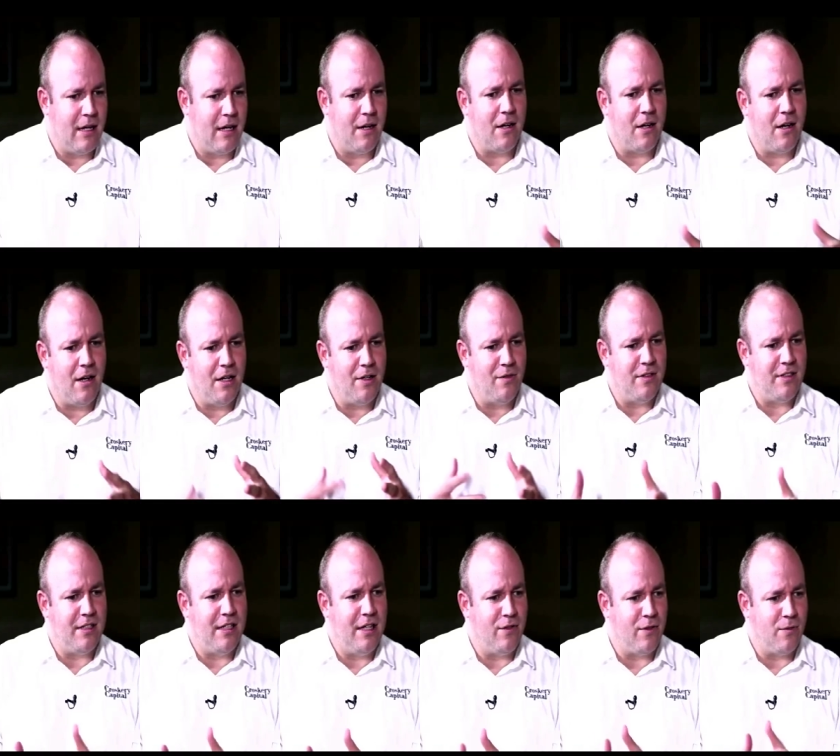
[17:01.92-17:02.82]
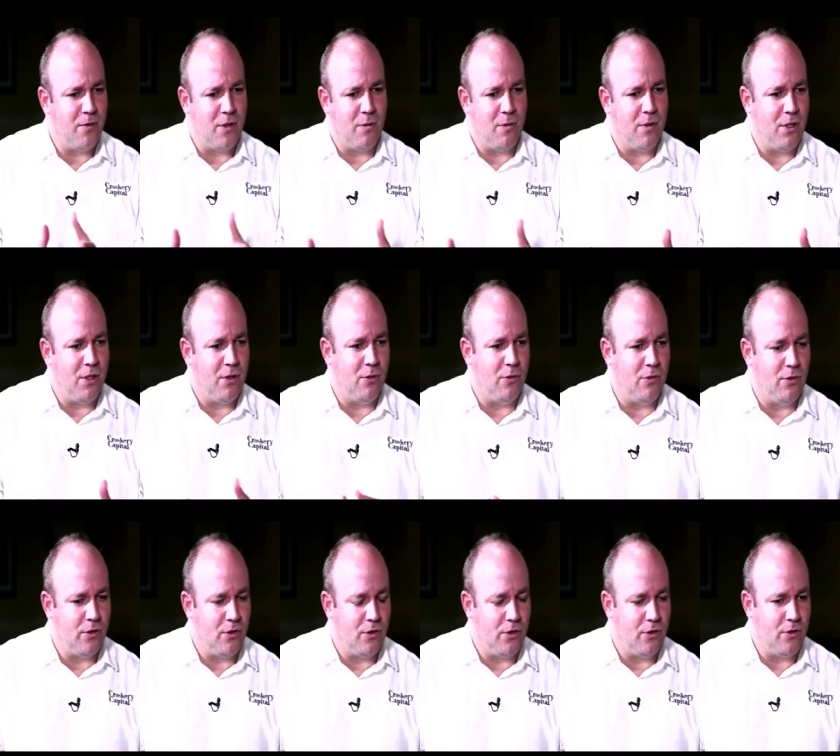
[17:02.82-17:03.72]
I got a call even today from somebody
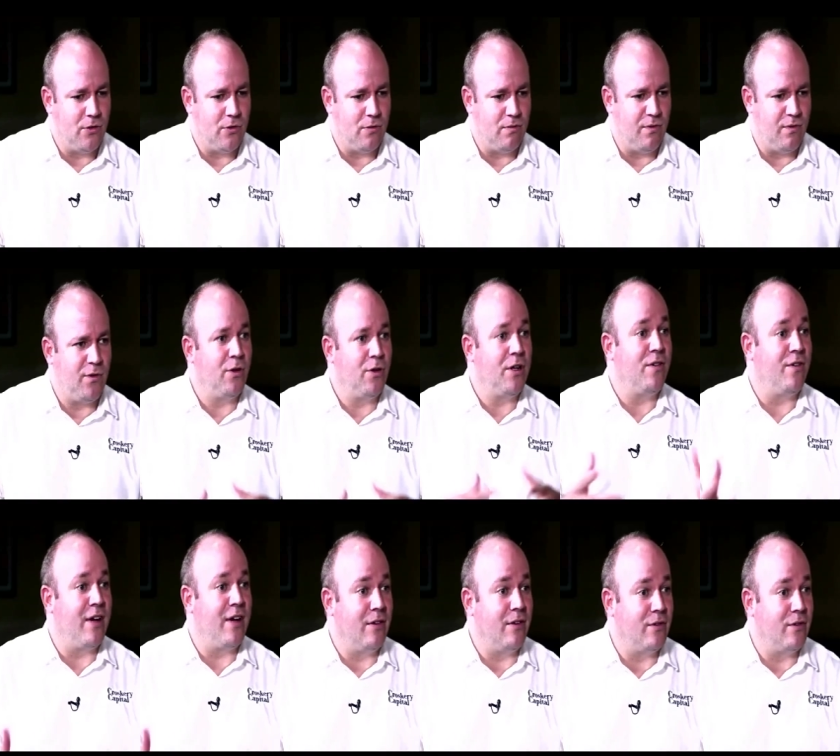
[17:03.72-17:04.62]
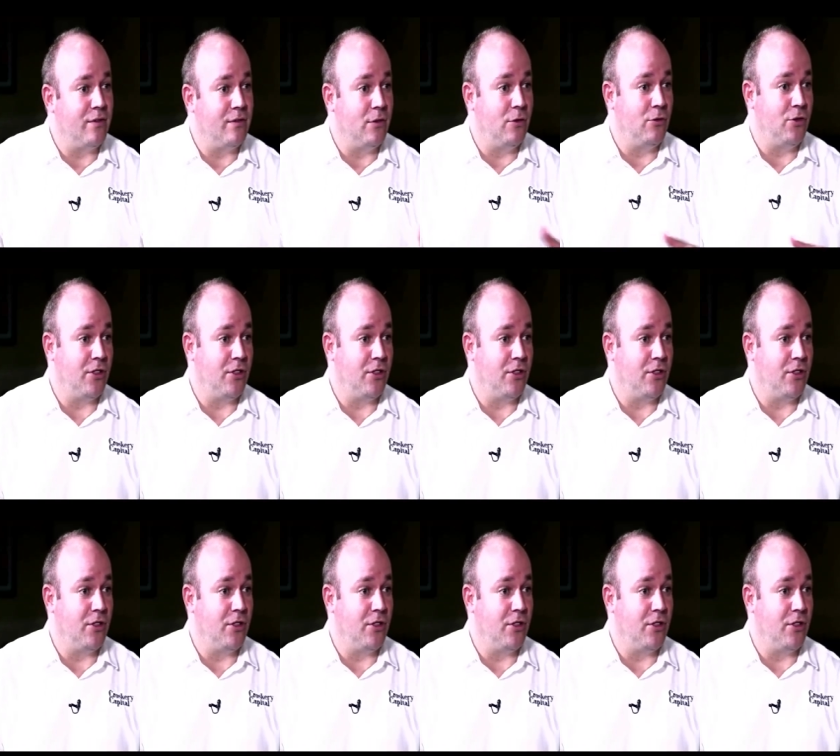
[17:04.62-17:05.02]
who's 45, who